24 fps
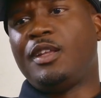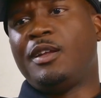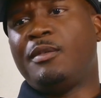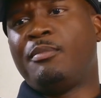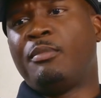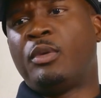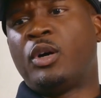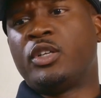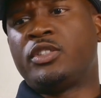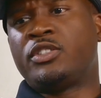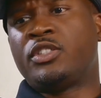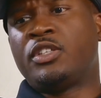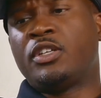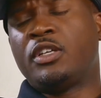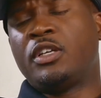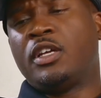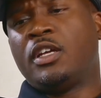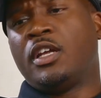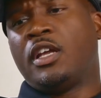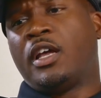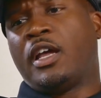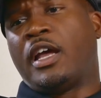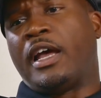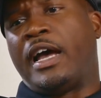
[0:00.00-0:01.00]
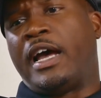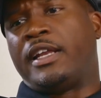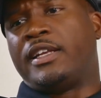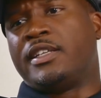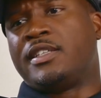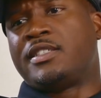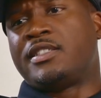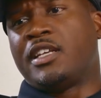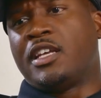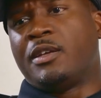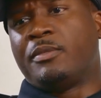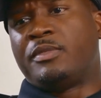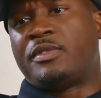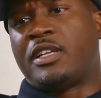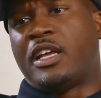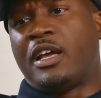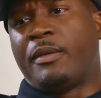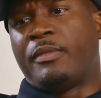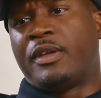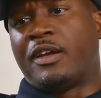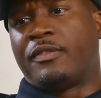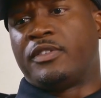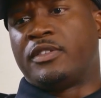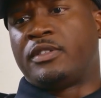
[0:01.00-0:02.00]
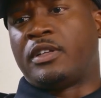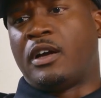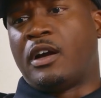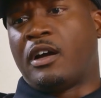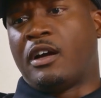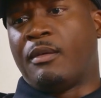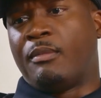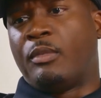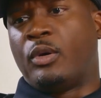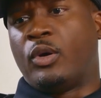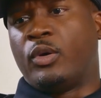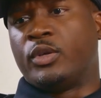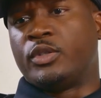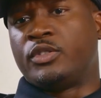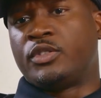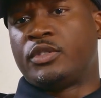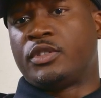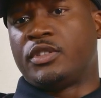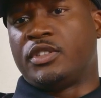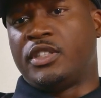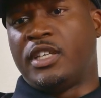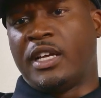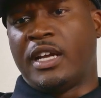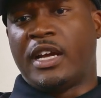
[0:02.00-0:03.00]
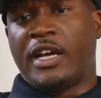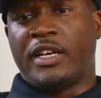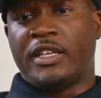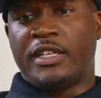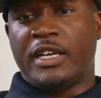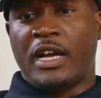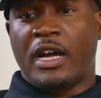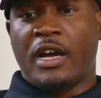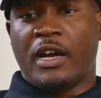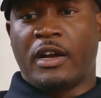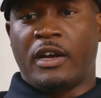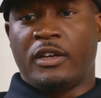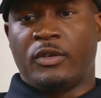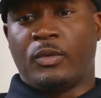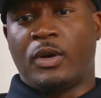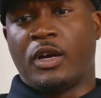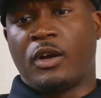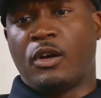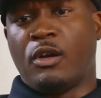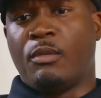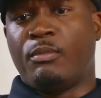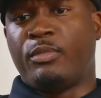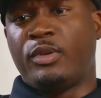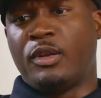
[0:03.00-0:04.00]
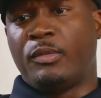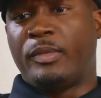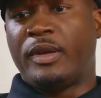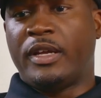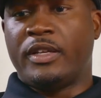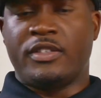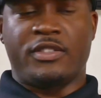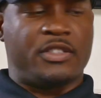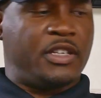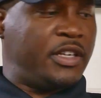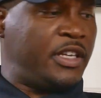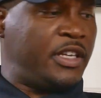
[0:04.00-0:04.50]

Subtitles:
But at the same time, you have to talk about yin and yang and what complements. You